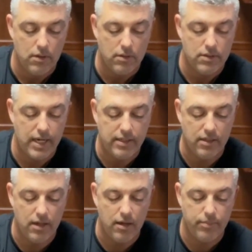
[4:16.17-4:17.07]
tighten it
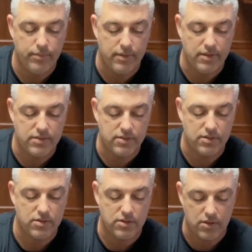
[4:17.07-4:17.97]
up, and this is
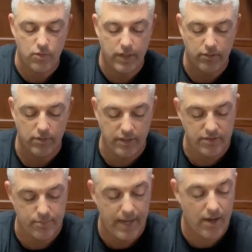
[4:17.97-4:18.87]
just a quick
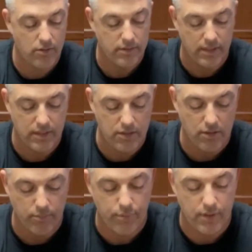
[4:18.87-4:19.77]
release mount. And then you
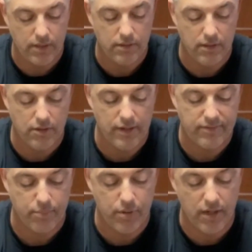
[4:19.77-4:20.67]
can put it, you have
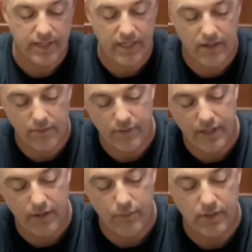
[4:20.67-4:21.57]
to plug it in over
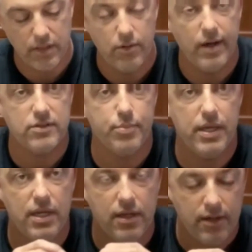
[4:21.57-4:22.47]
here with a
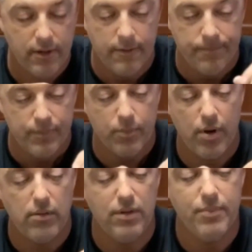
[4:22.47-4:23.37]
USB.
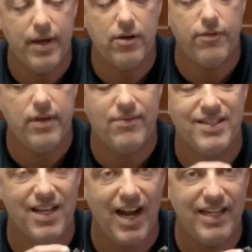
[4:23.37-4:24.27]
Probably better if you have a
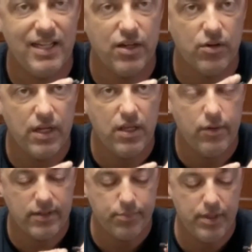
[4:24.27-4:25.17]
90-degree
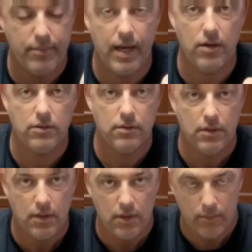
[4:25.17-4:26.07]
USB mount,
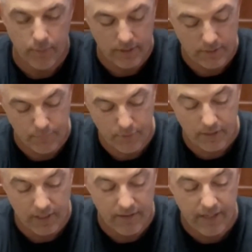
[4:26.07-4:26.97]
but to put
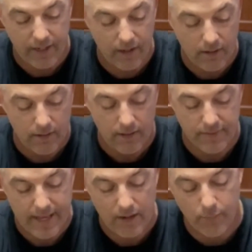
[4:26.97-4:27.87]
it in there,
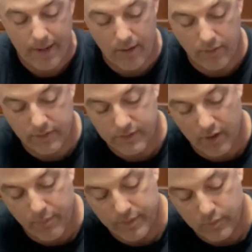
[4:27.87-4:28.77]
and that'll power the
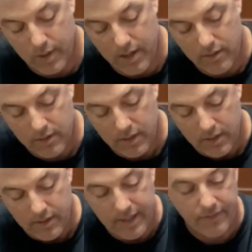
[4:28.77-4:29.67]
scope as well.
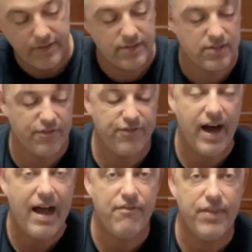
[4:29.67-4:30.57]
Now this is a
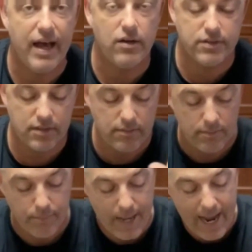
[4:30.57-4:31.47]

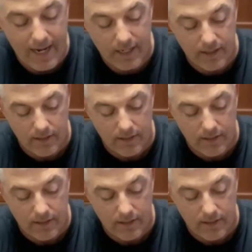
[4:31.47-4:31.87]
5,000 pack,